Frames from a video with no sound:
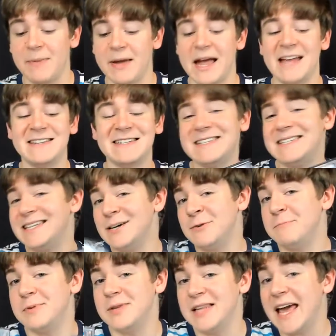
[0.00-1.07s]
and still
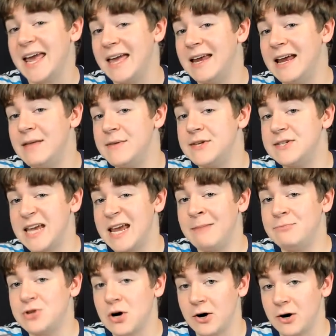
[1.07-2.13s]
play it in the same
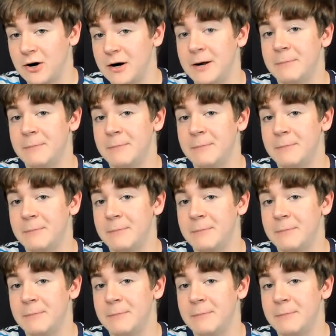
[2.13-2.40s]
turn.